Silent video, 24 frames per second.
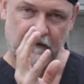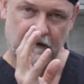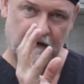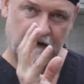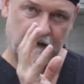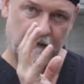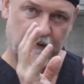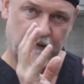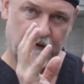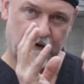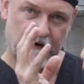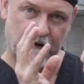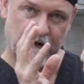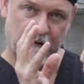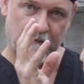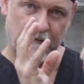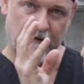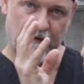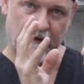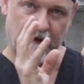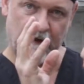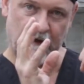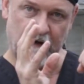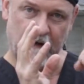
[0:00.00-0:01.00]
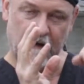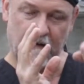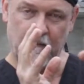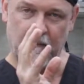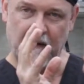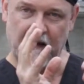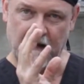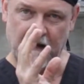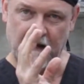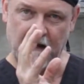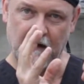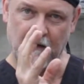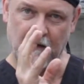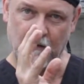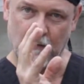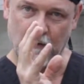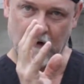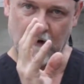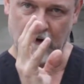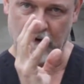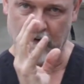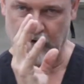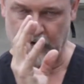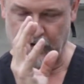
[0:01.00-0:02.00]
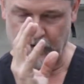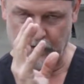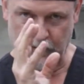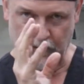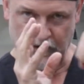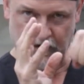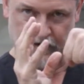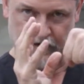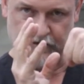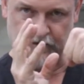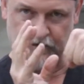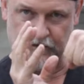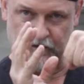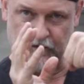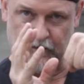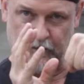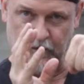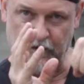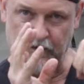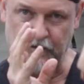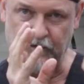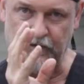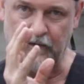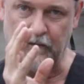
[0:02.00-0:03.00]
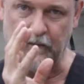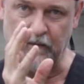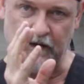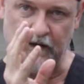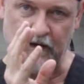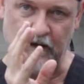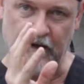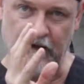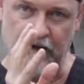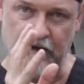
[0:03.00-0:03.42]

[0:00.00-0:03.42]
and you put an implant in back here where your breast is supposed to be,